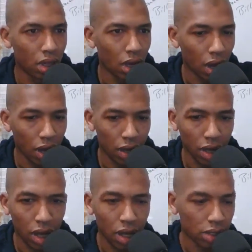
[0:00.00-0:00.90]
All
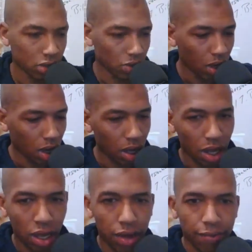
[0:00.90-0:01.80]
right. So y'all,
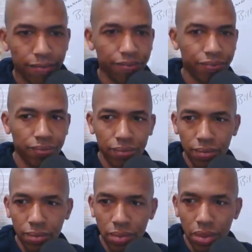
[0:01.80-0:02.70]
all
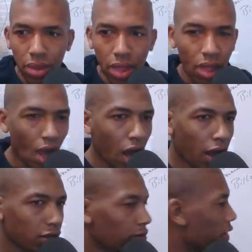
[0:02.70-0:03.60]
right.